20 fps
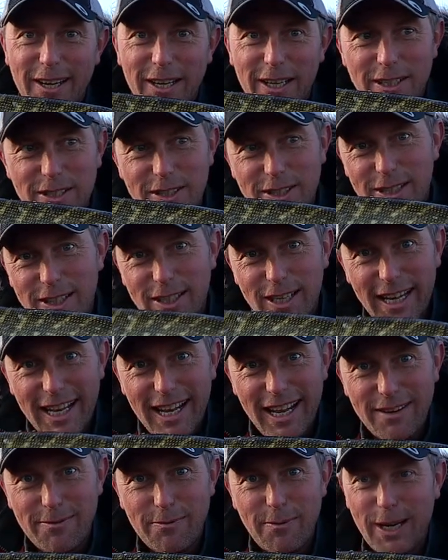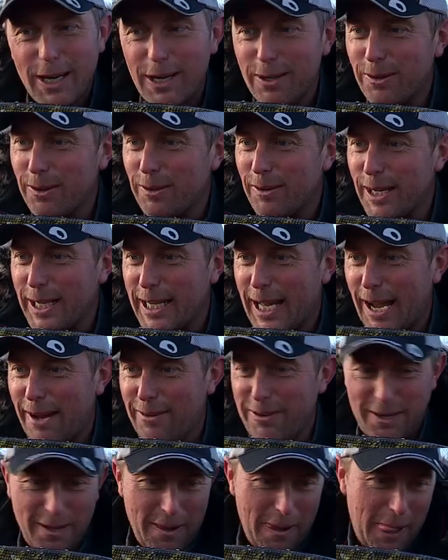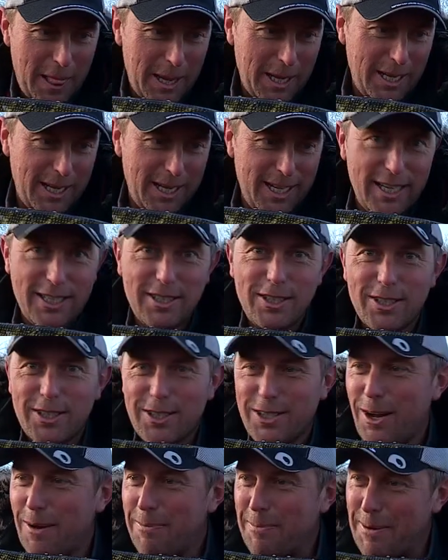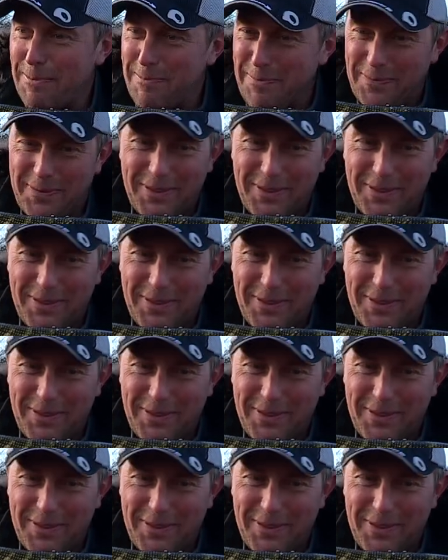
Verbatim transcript: You just let them wiggle all the way down and just stop them.